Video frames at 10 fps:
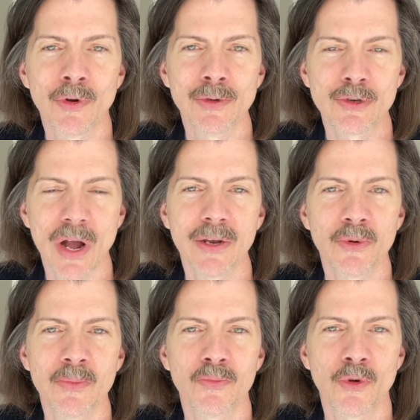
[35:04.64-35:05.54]
try
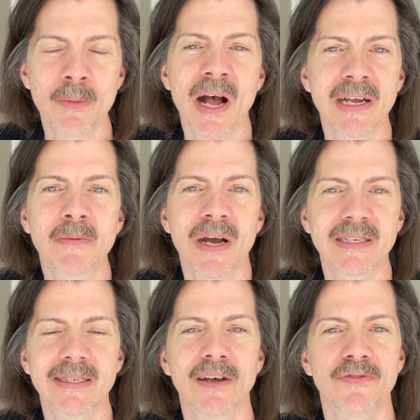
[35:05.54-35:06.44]
to remind
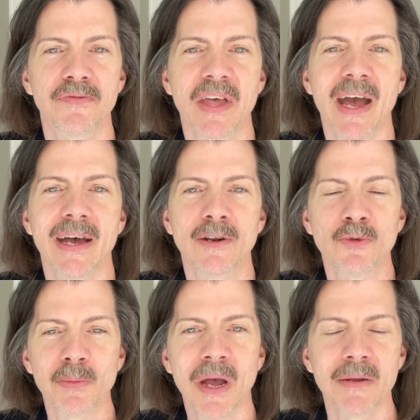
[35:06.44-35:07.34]
myself of that and
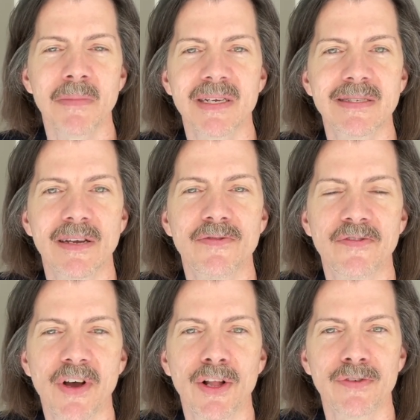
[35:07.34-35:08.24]
remind myself
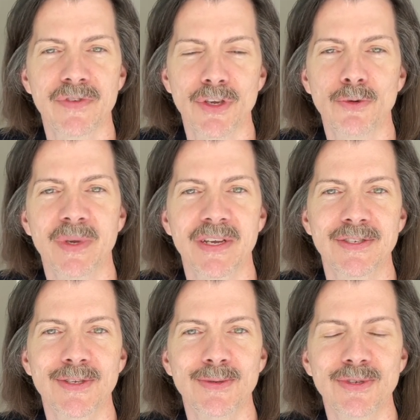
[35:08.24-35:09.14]
of all of you
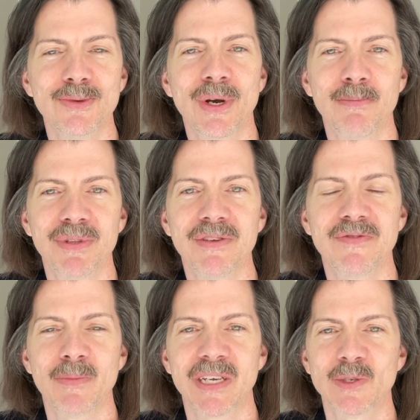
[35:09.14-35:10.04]
because you do
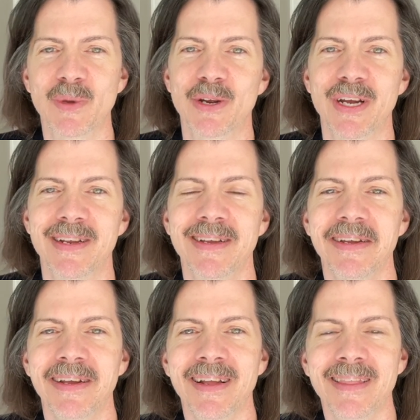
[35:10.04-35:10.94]
uplift my spirit.
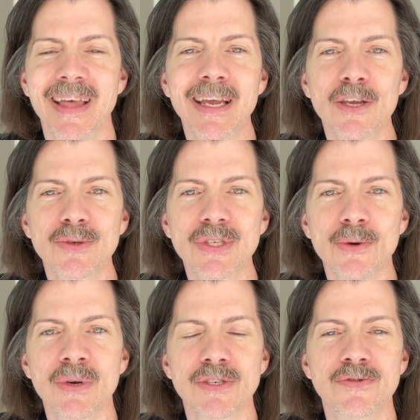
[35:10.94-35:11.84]
Thank you so
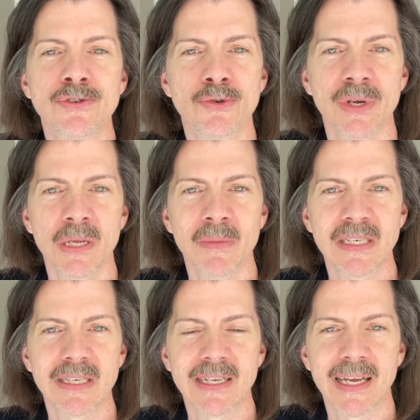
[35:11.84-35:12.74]
much for joining me
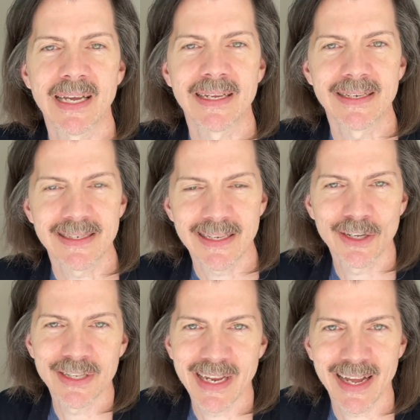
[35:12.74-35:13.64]
today and
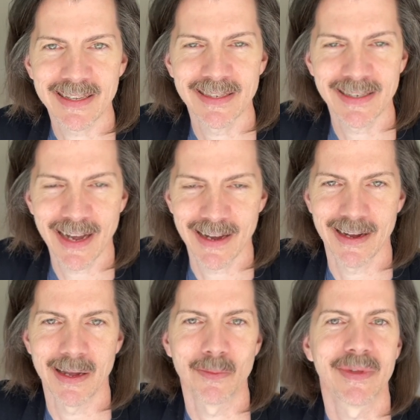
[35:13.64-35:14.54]
until next
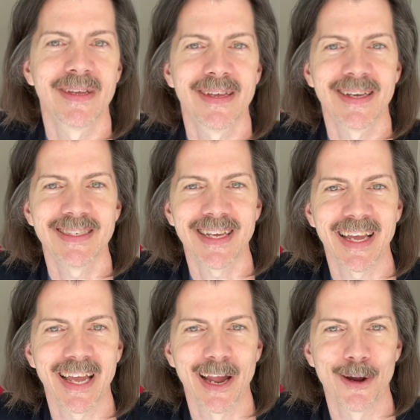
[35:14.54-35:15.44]
time,
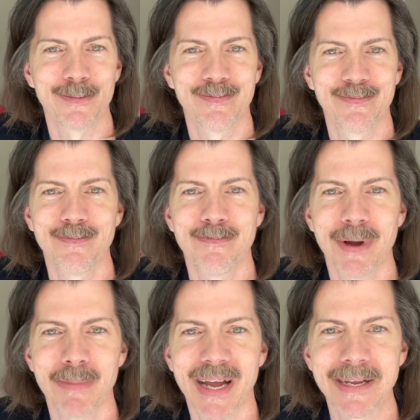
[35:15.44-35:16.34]
take care.
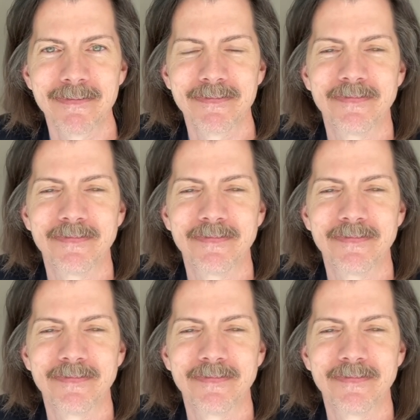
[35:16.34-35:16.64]
Bye